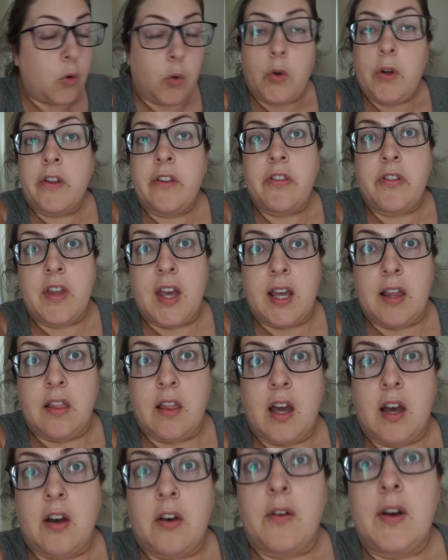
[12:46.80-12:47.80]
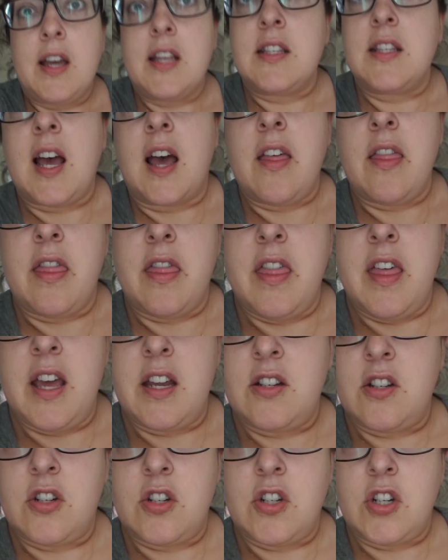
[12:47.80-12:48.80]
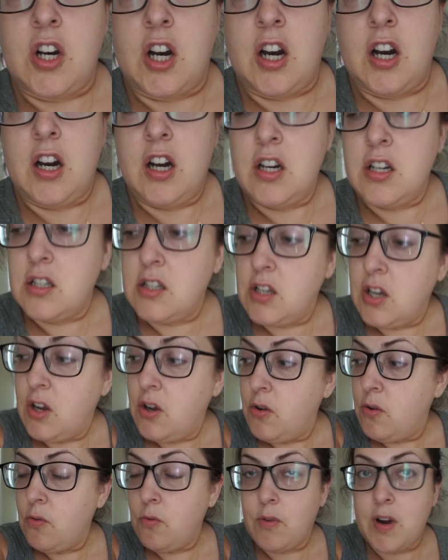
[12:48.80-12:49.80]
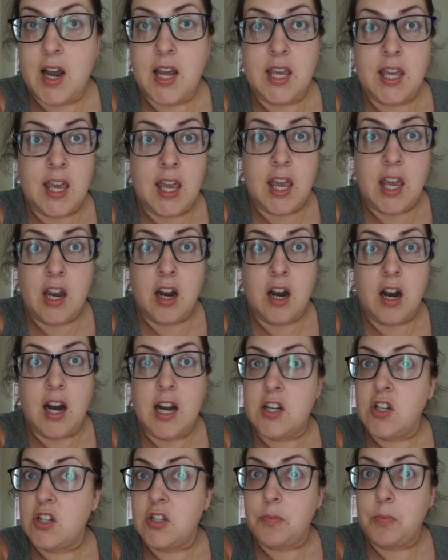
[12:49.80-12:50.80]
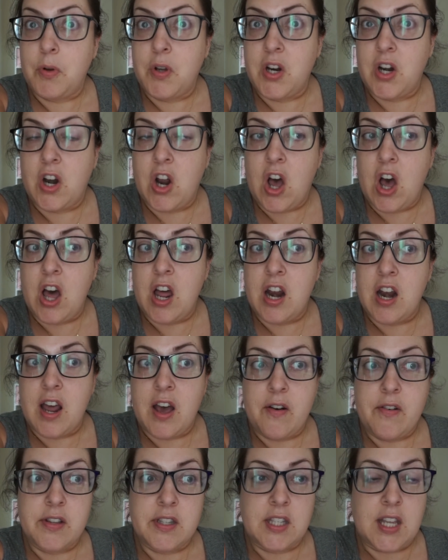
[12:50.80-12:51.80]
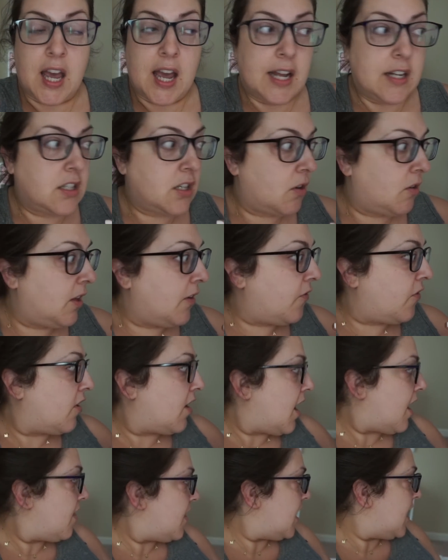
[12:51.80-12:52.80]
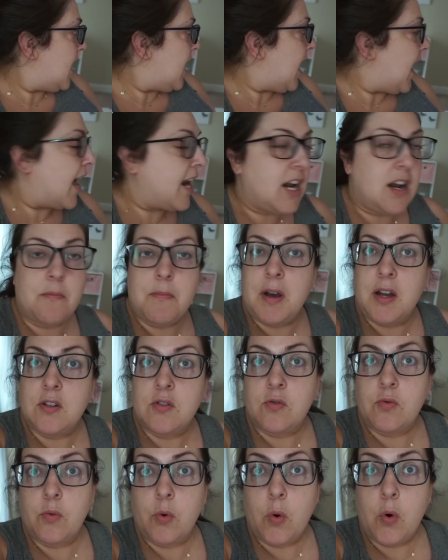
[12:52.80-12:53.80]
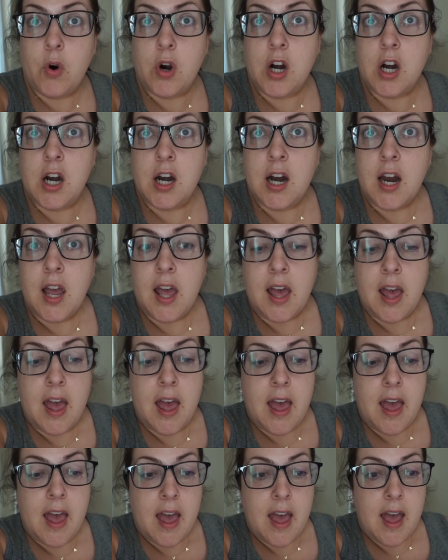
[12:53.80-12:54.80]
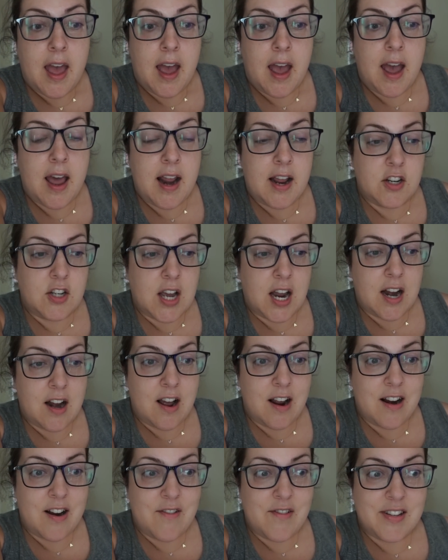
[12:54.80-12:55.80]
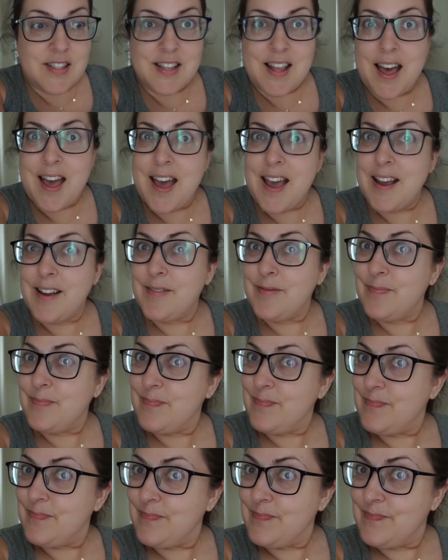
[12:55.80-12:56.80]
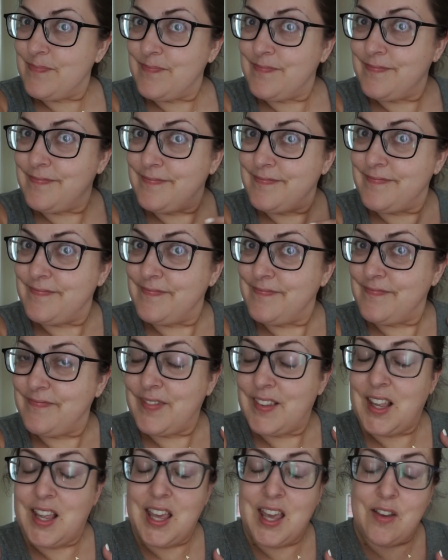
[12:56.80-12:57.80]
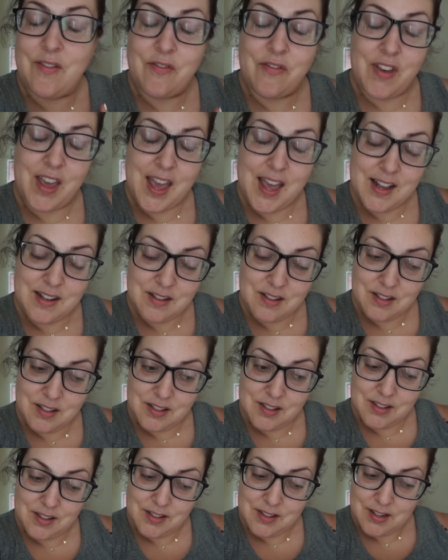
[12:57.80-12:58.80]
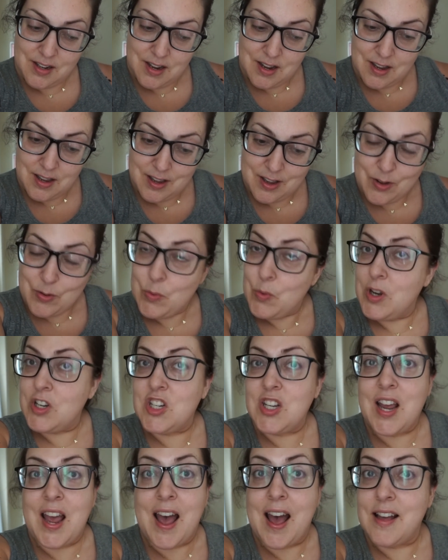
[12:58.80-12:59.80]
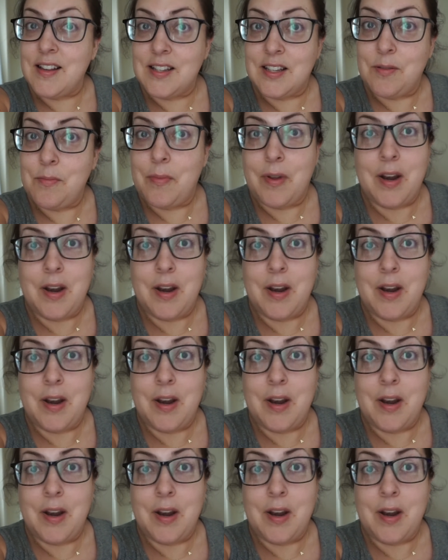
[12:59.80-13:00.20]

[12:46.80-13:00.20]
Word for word: Cool thing though is that this shirt right here, I just put it on and I was like, I totally forgot that I had it in my drawer. And I tried it on and I was like, it fits, which it hasn't